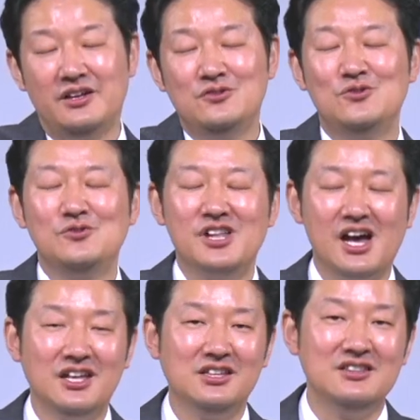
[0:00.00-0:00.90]
Do
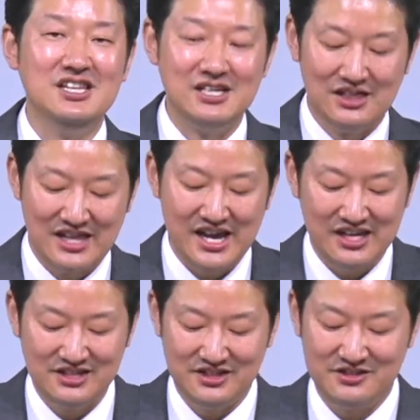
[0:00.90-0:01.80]
not
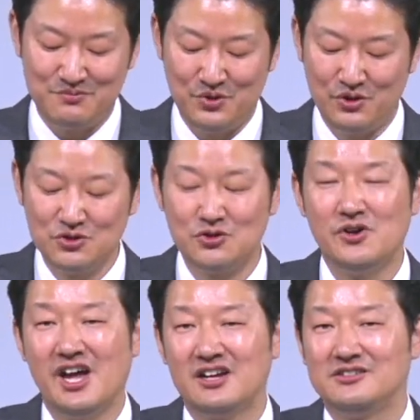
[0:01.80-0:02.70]
neglect this spiritual
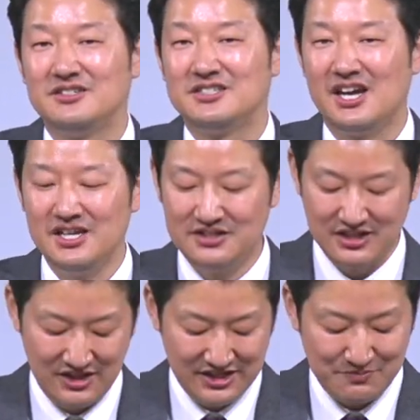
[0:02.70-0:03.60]
exercise.
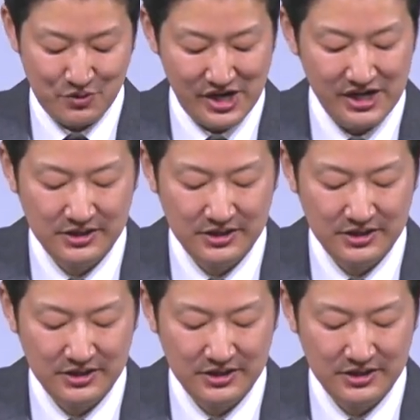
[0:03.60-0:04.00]
Let's pray.